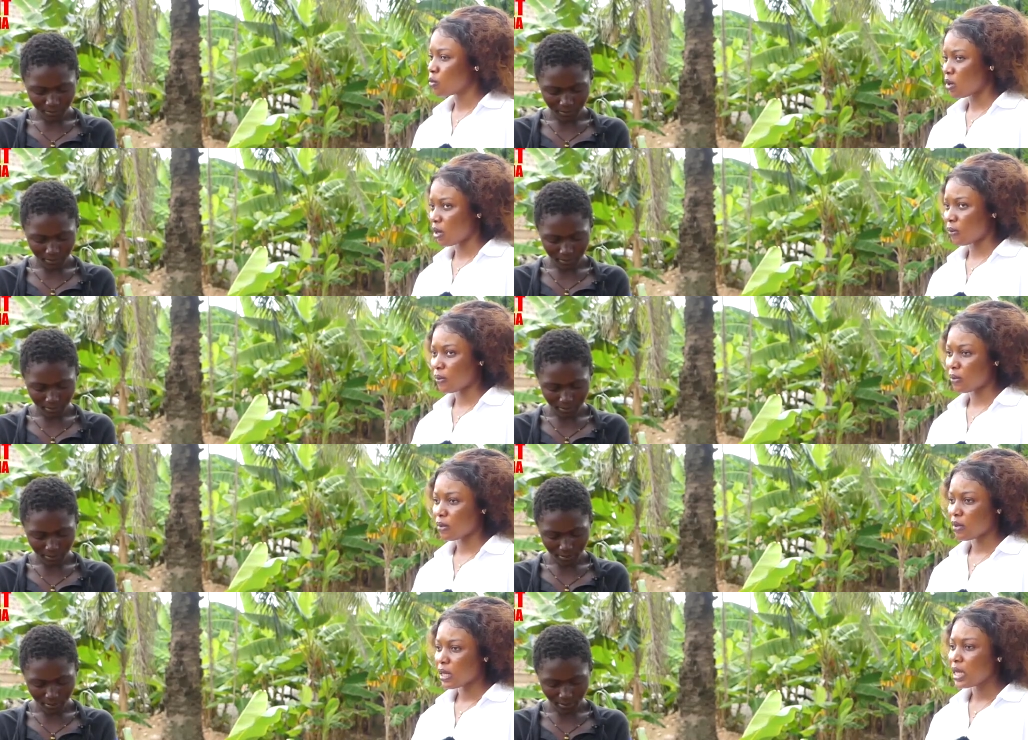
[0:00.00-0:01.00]
Speaker 1: Wow.
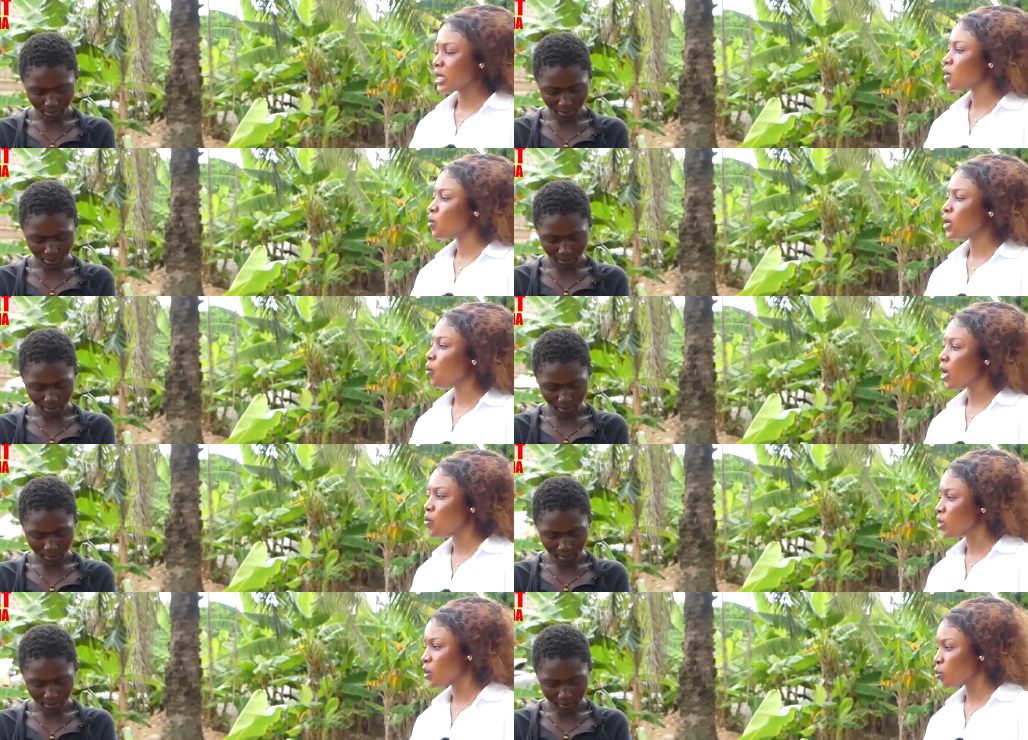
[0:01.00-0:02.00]
Na say wo de
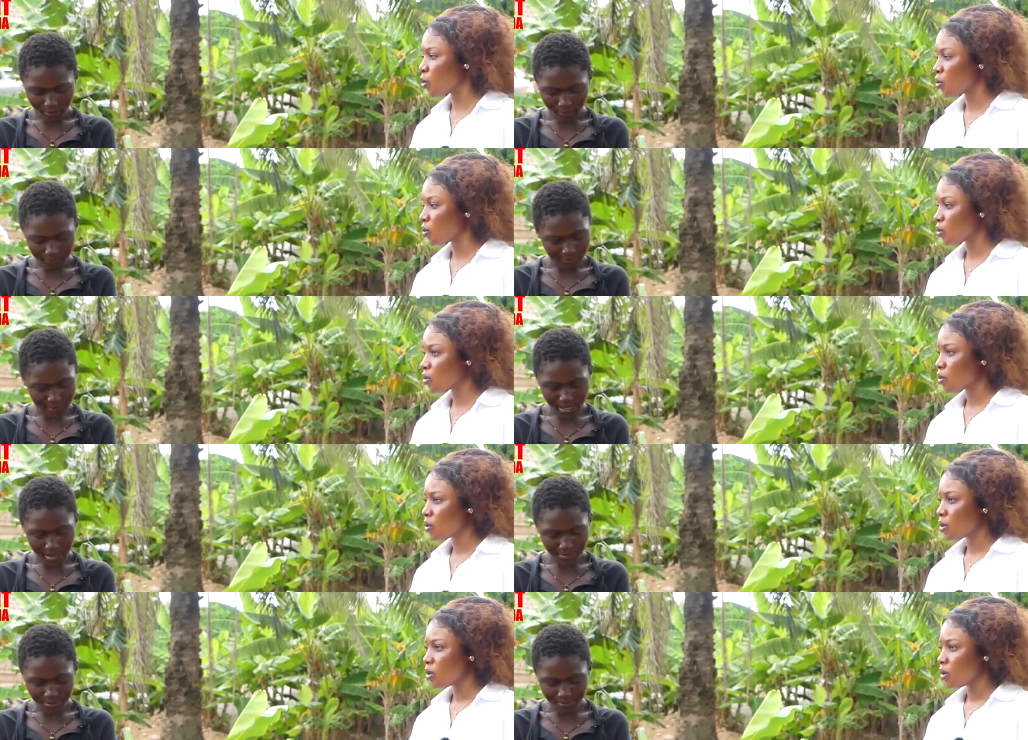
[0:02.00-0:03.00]
wen huni mpo.
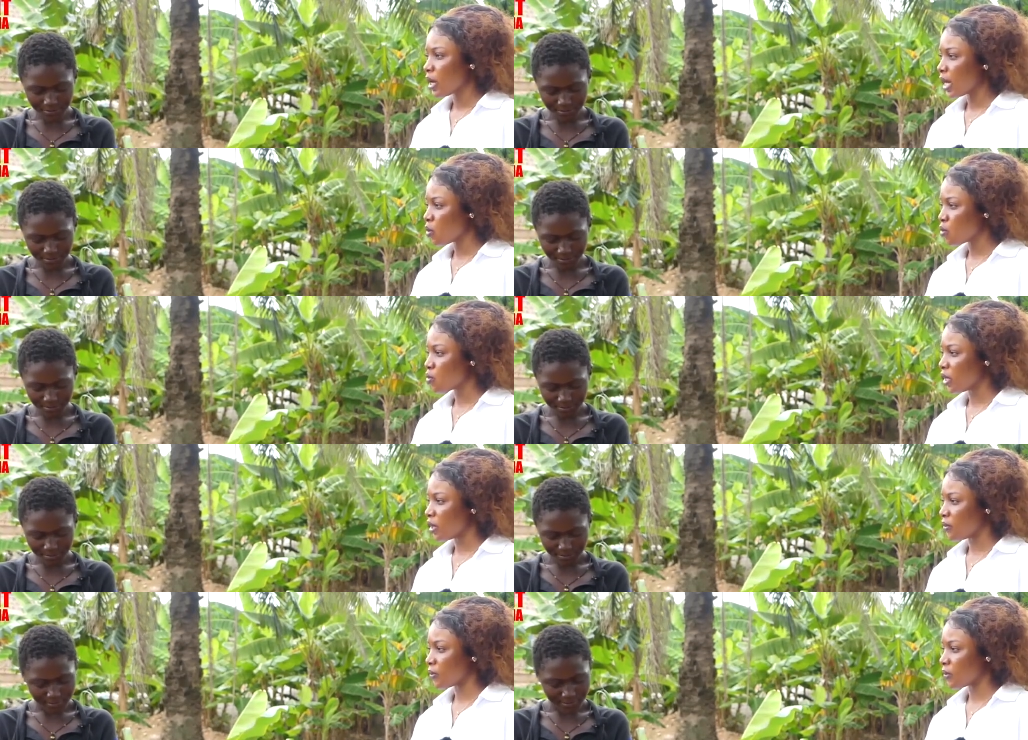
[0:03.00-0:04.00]
Debbie, and who
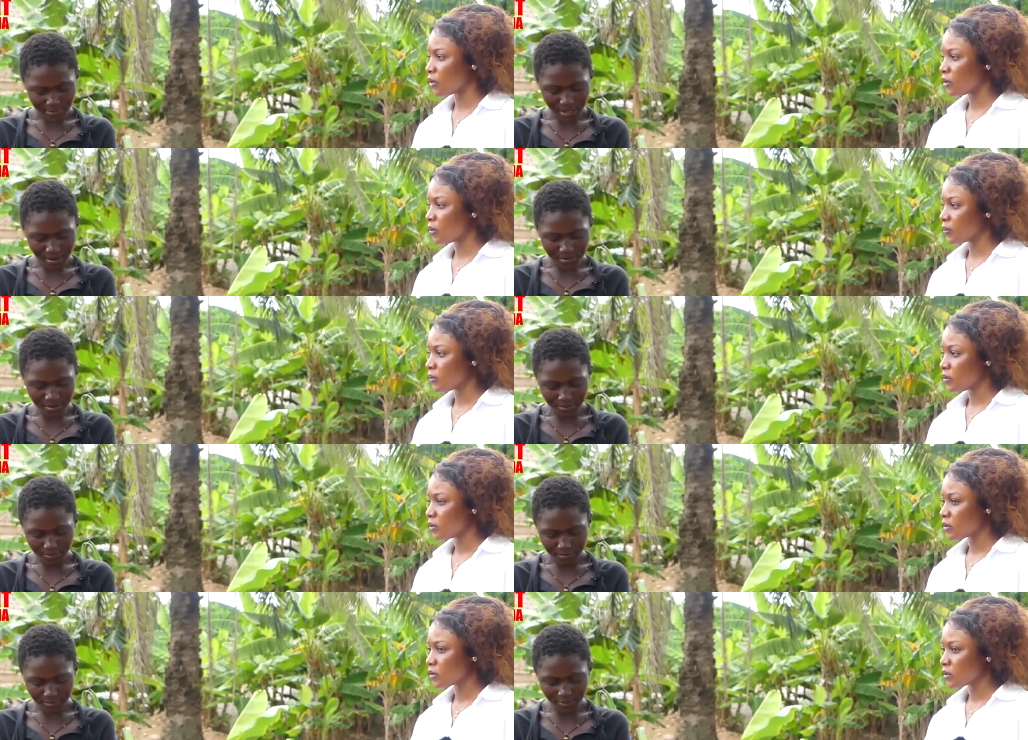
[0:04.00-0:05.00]
you know, Debbie.
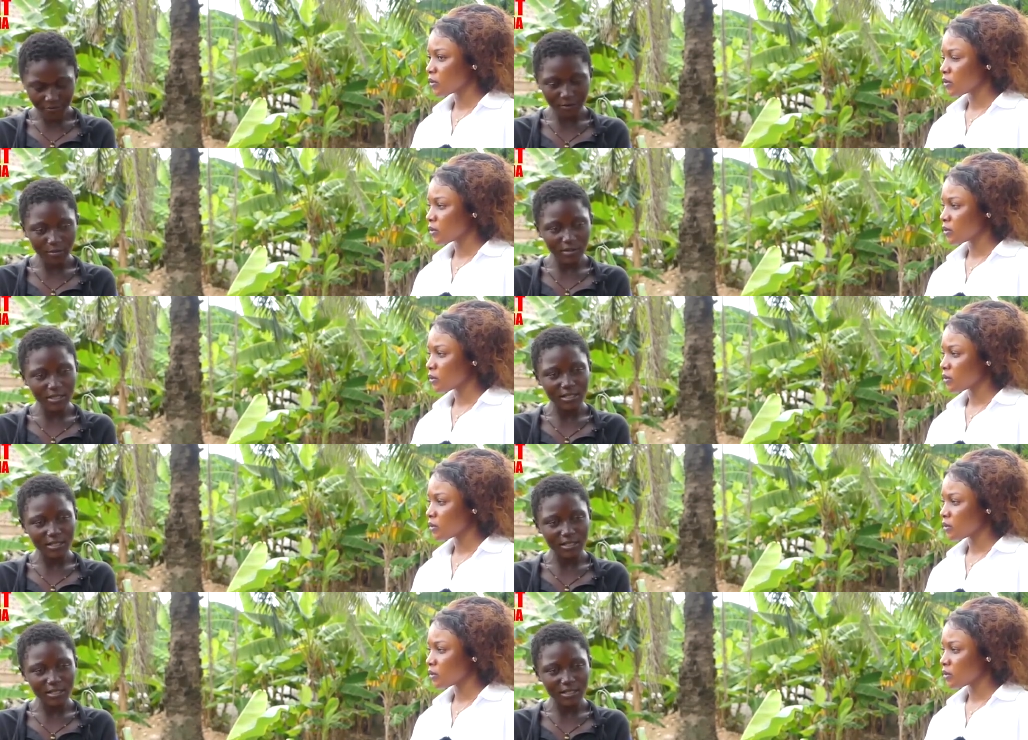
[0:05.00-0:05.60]
My friend, my